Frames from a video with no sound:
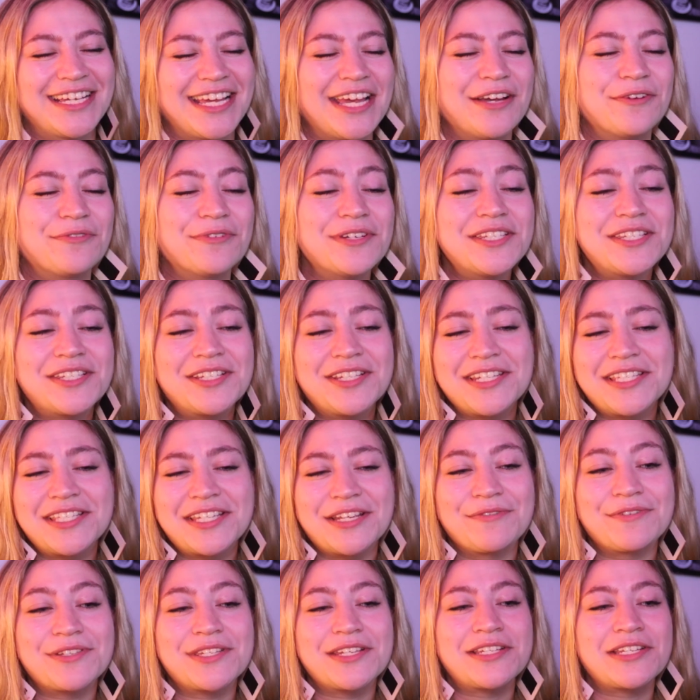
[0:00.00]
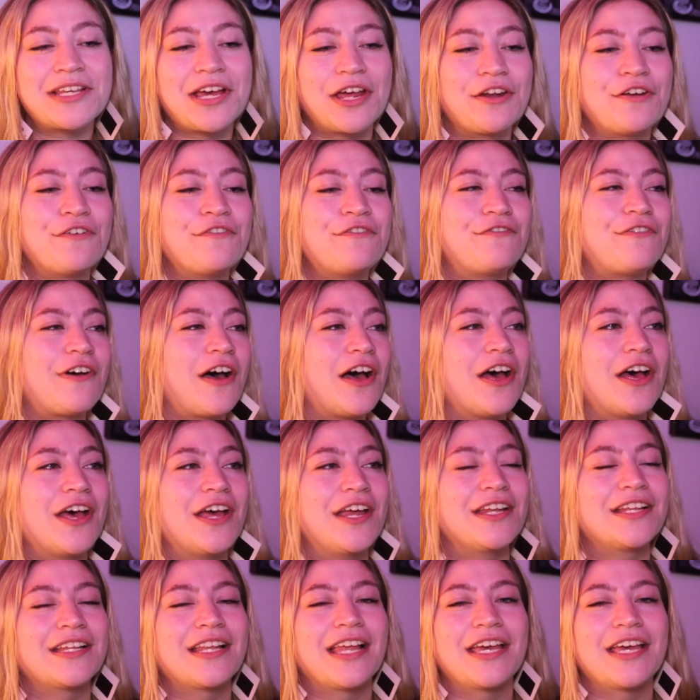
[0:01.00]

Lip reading: It was a ton of fun.